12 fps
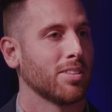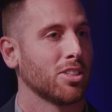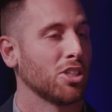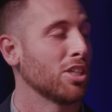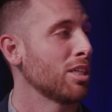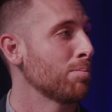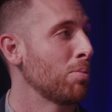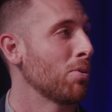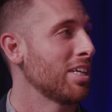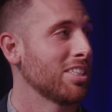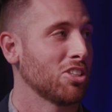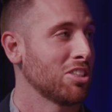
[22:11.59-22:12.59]
turning
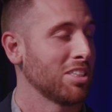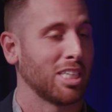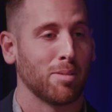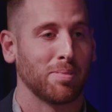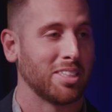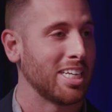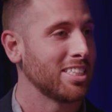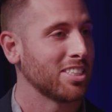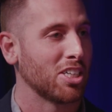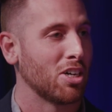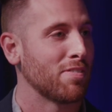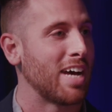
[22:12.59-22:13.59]
point just a couple of days
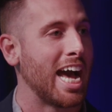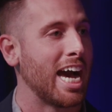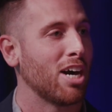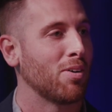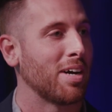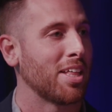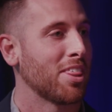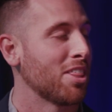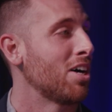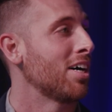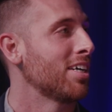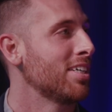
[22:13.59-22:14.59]
ago of how I
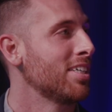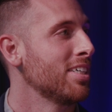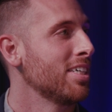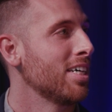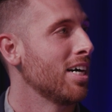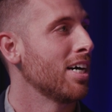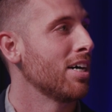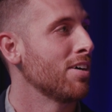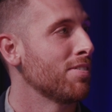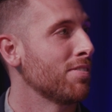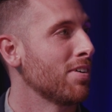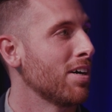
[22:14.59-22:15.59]
thought
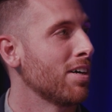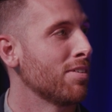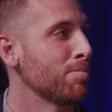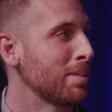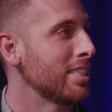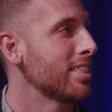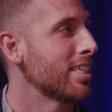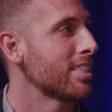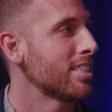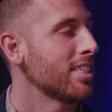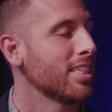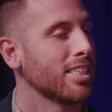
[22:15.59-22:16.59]
of
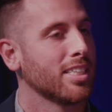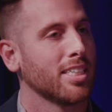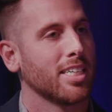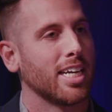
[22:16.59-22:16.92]
PTSD.